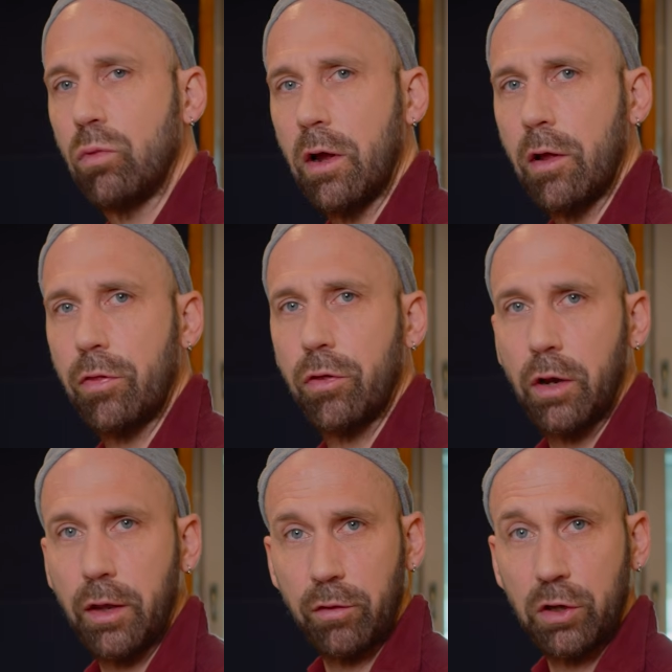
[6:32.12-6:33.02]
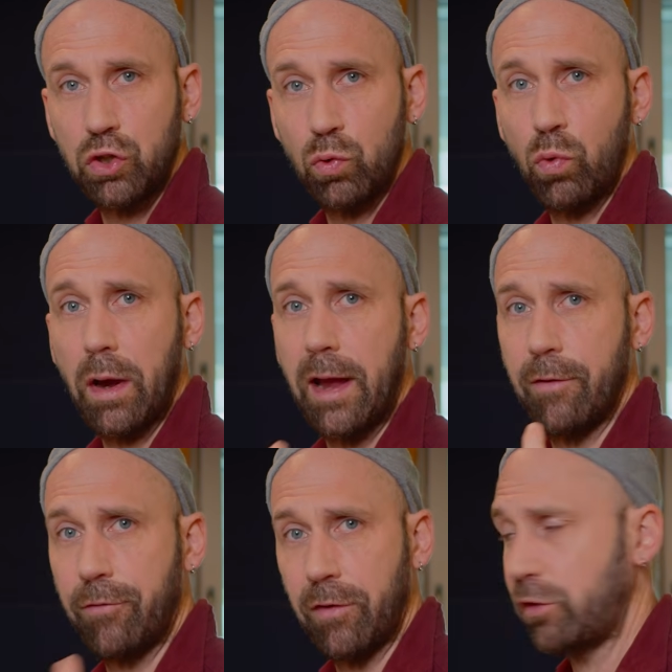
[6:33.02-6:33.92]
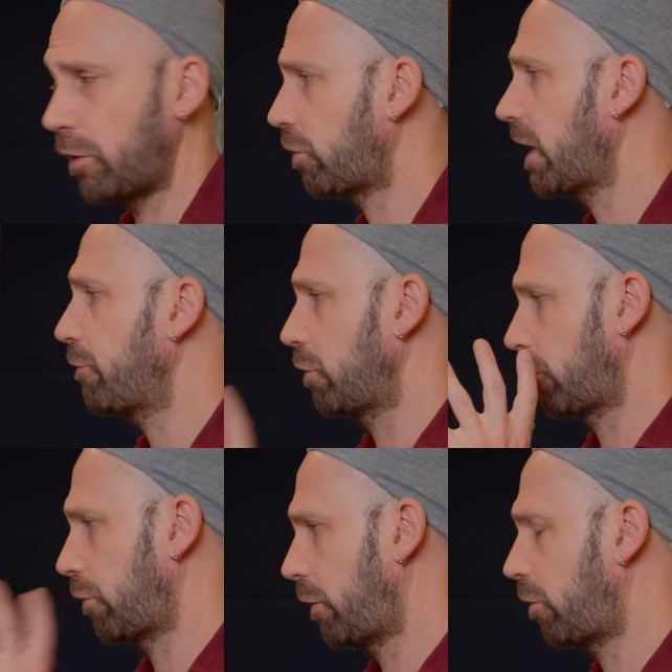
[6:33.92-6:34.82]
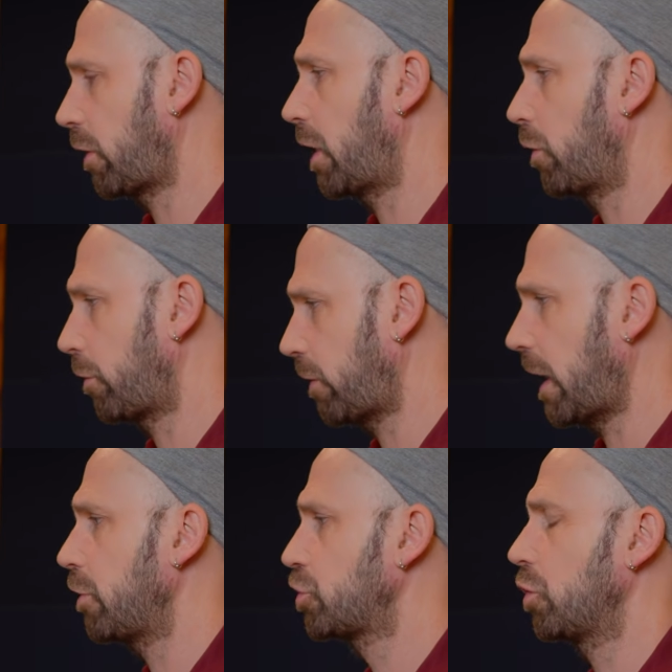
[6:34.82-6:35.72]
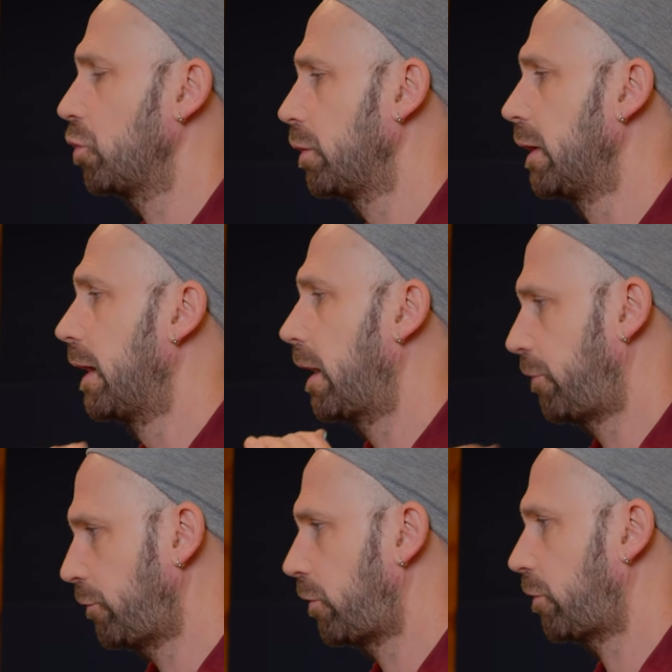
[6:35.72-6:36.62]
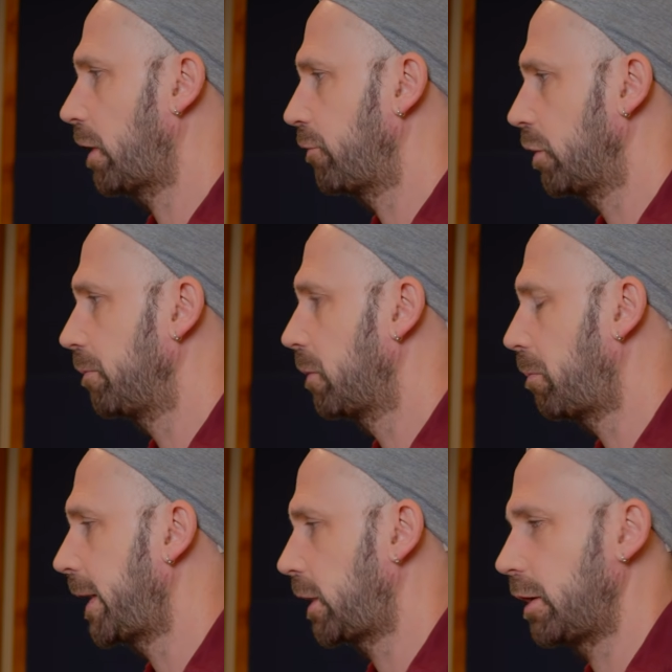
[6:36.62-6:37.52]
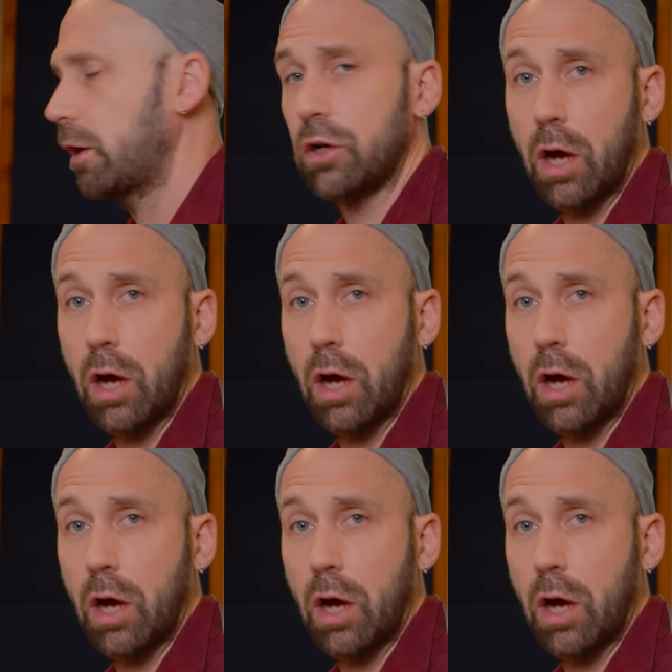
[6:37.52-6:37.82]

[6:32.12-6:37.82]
with listening to a 57. So this is our standard tone, a 57 miking a